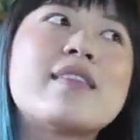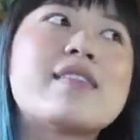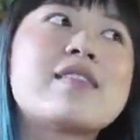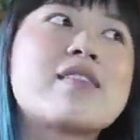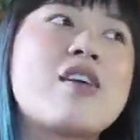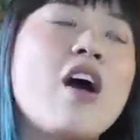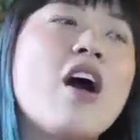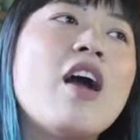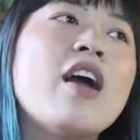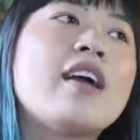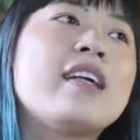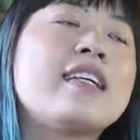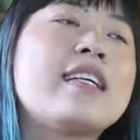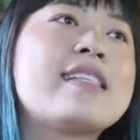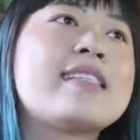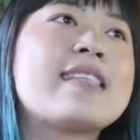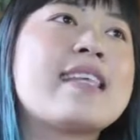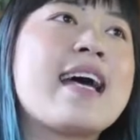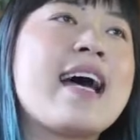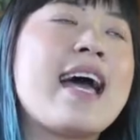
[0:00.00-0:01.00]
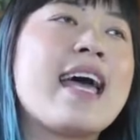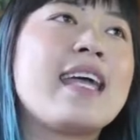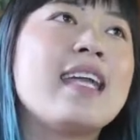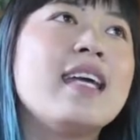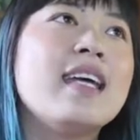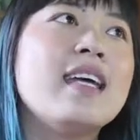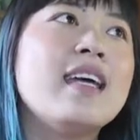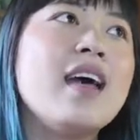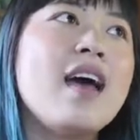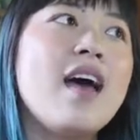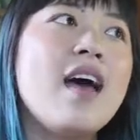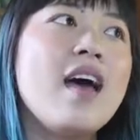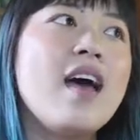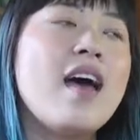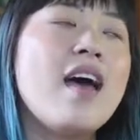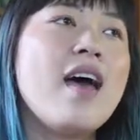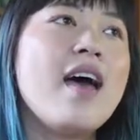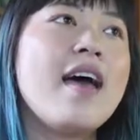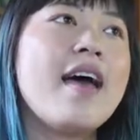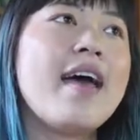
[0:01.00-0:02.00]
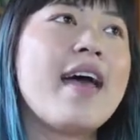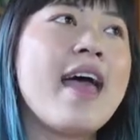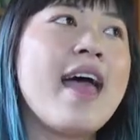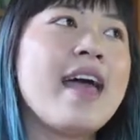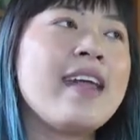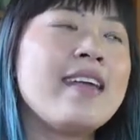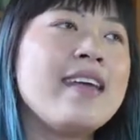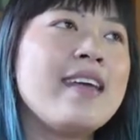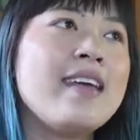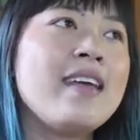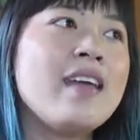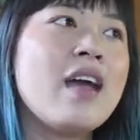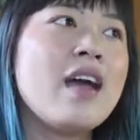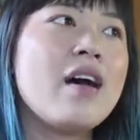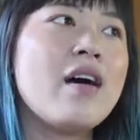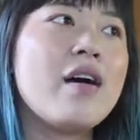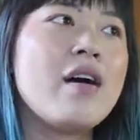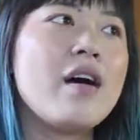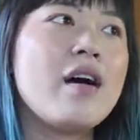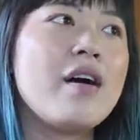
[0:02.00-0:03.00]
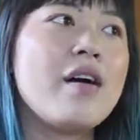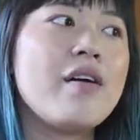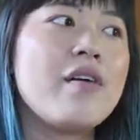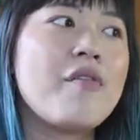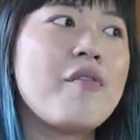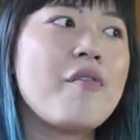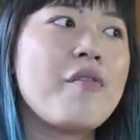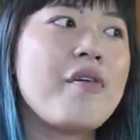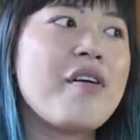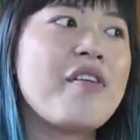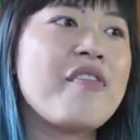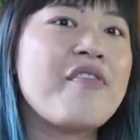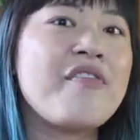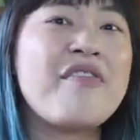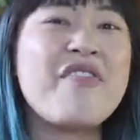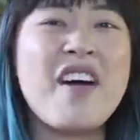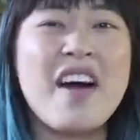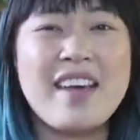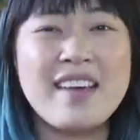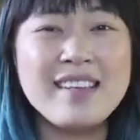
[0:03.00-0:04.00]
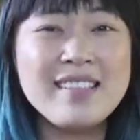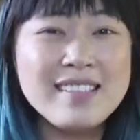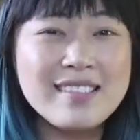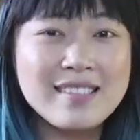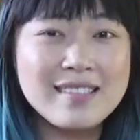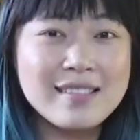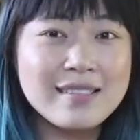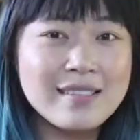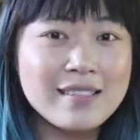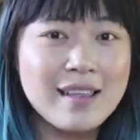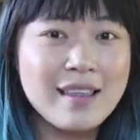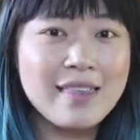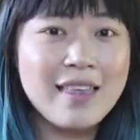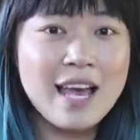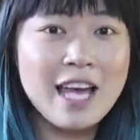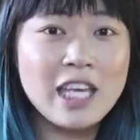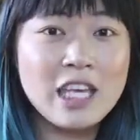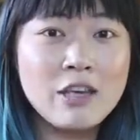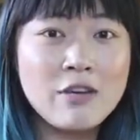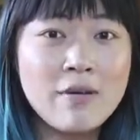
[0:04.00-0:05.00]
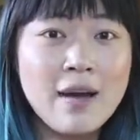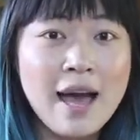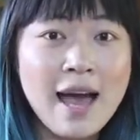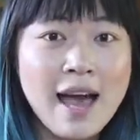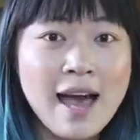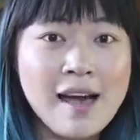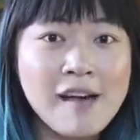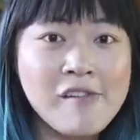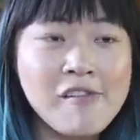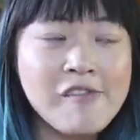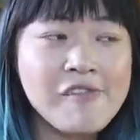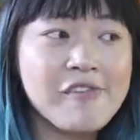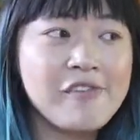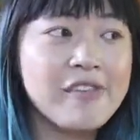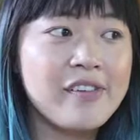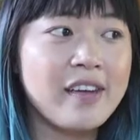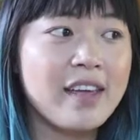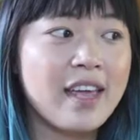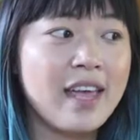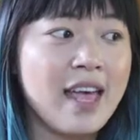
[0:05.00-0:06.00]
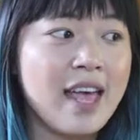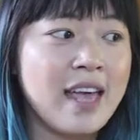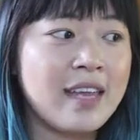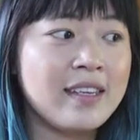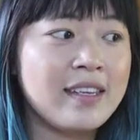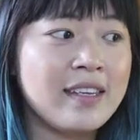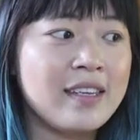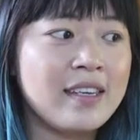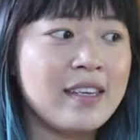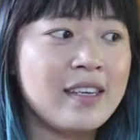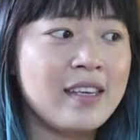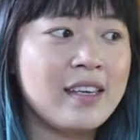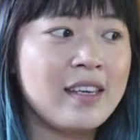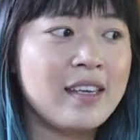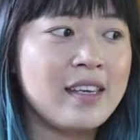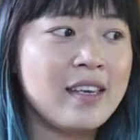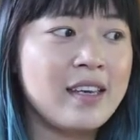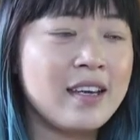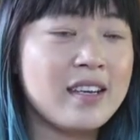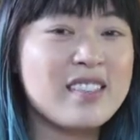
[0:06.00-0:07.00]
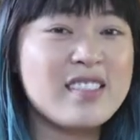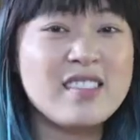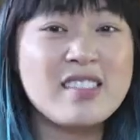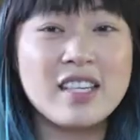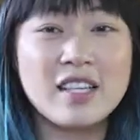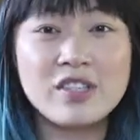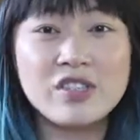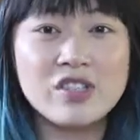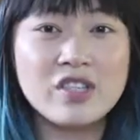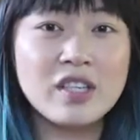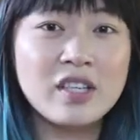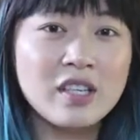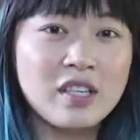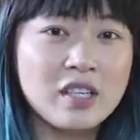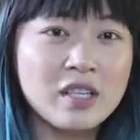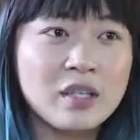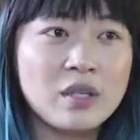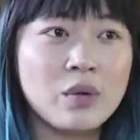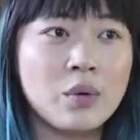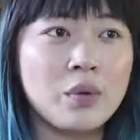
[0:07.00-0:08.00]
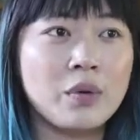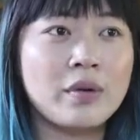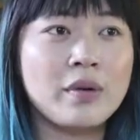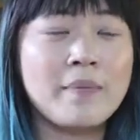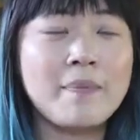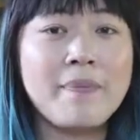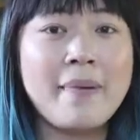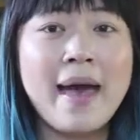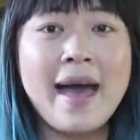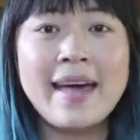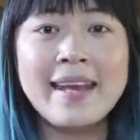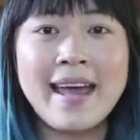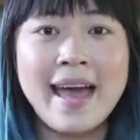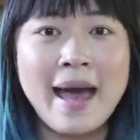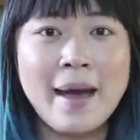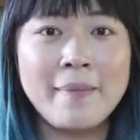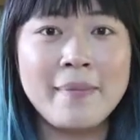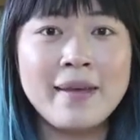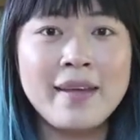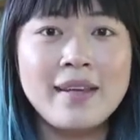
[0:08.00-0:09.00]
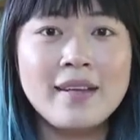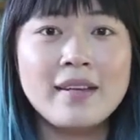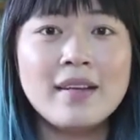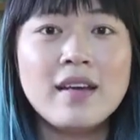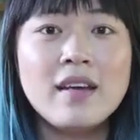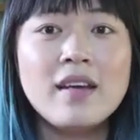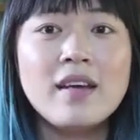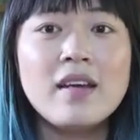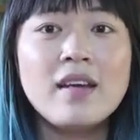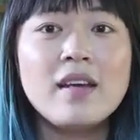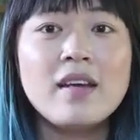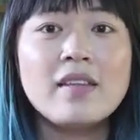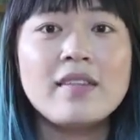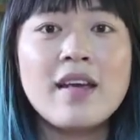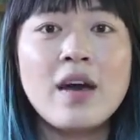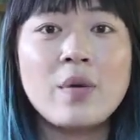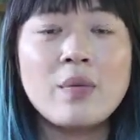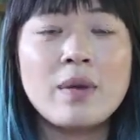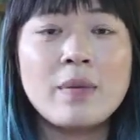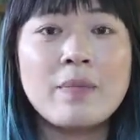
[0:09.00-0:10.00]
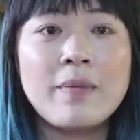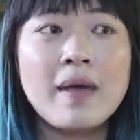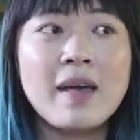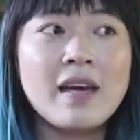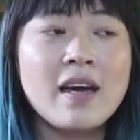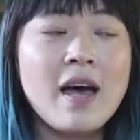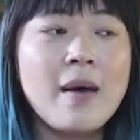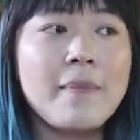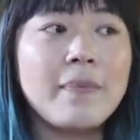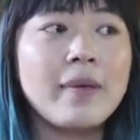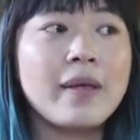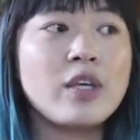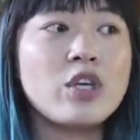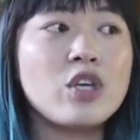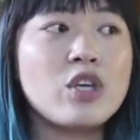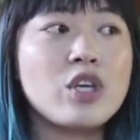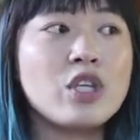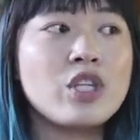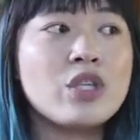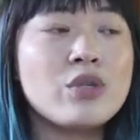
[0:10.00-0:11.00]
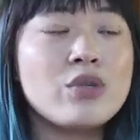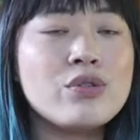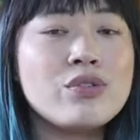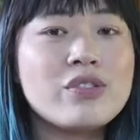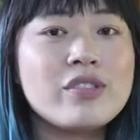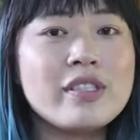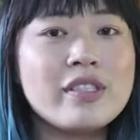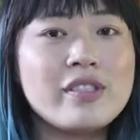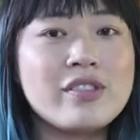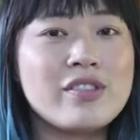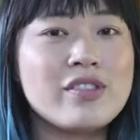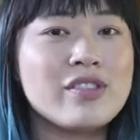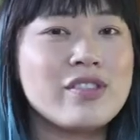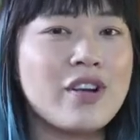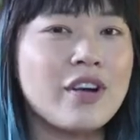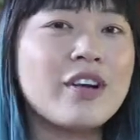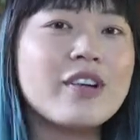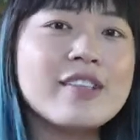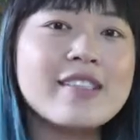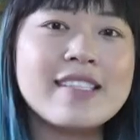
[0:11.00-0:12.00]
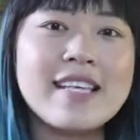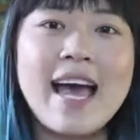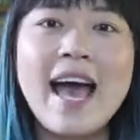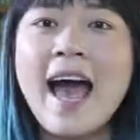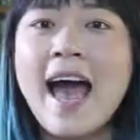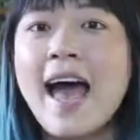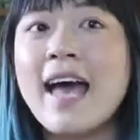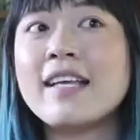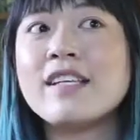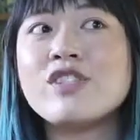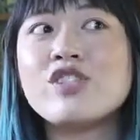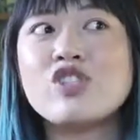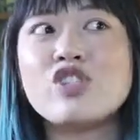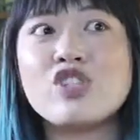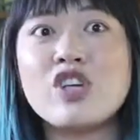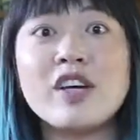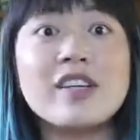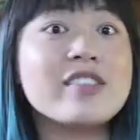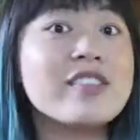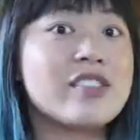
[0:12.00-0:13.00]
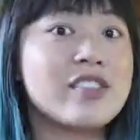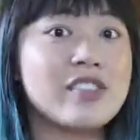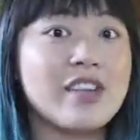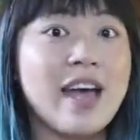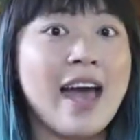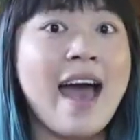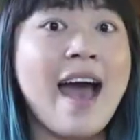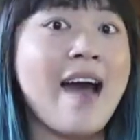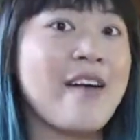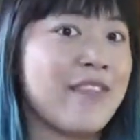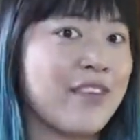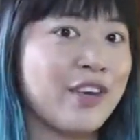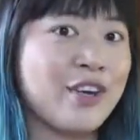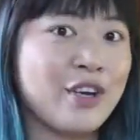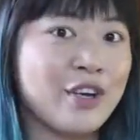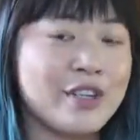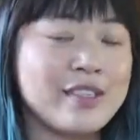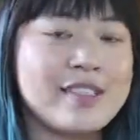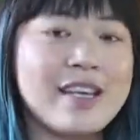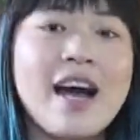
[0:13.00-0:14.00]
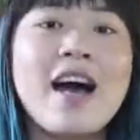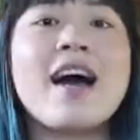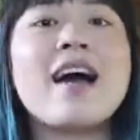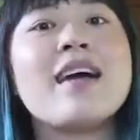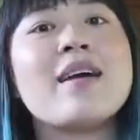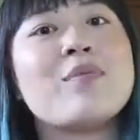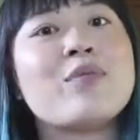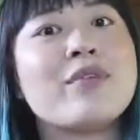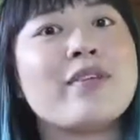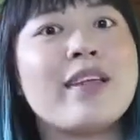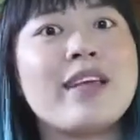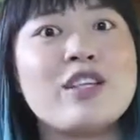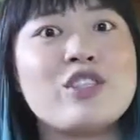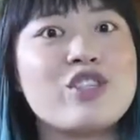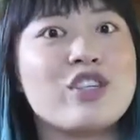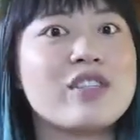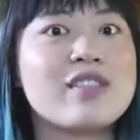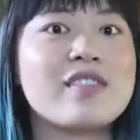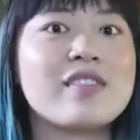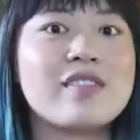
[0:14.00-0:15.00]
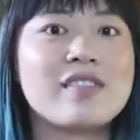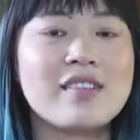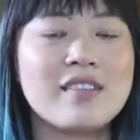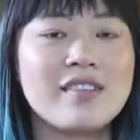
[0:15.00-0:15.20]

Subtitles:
this card is that any vice that you have, any addiction or bad habit that we pick up, like, usually starts as just having a good time, or like just